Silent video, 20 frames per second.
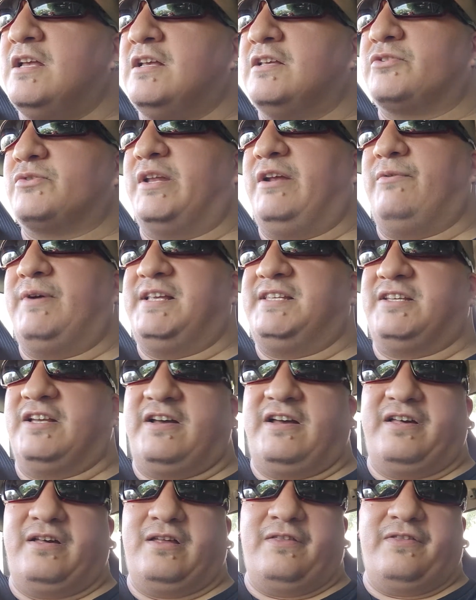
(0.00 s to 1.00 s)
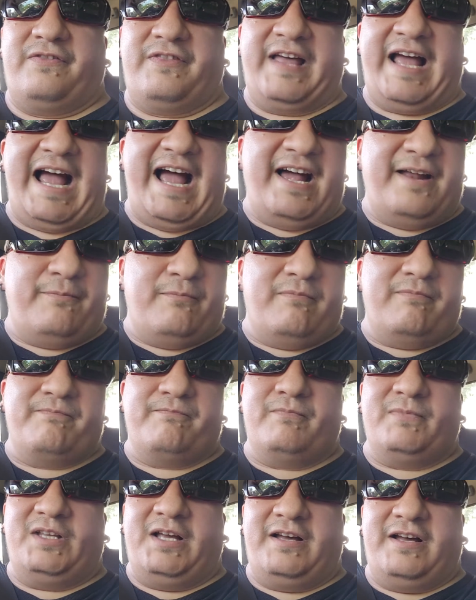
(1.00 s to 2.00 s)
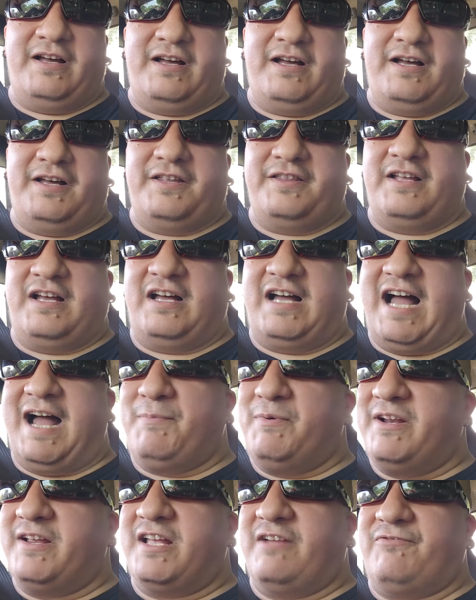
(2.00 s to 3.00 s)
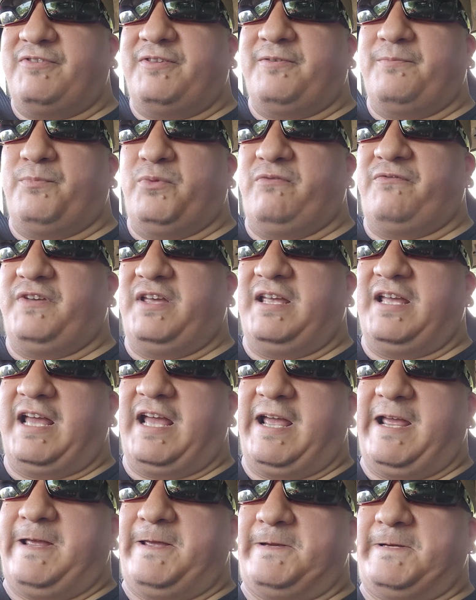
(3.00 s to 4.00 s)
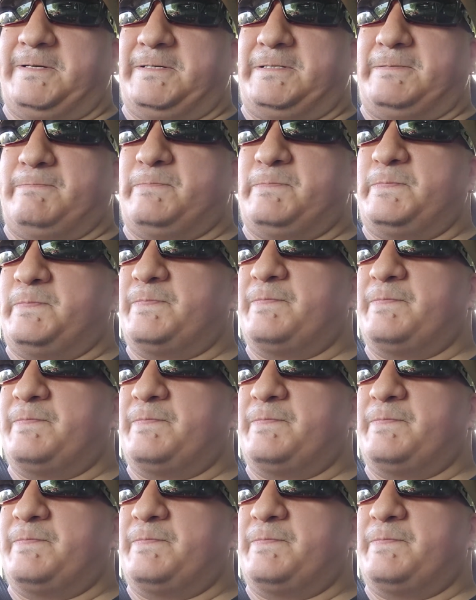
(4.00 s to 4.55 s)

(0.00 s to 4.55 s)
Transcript: So, anyways, uh, that uh, I'm gonna give the movie a. Um,